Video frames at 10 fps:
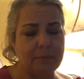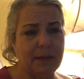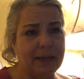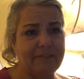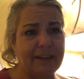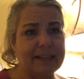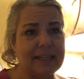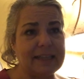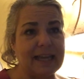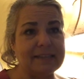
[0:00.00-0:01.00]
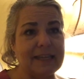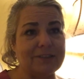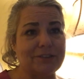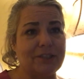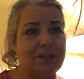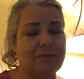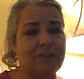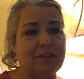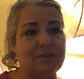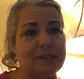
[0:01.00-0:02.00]
I find that that's actually a good
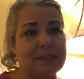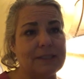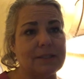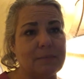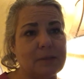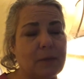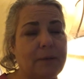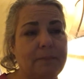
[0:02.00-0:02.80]
filtering system as well.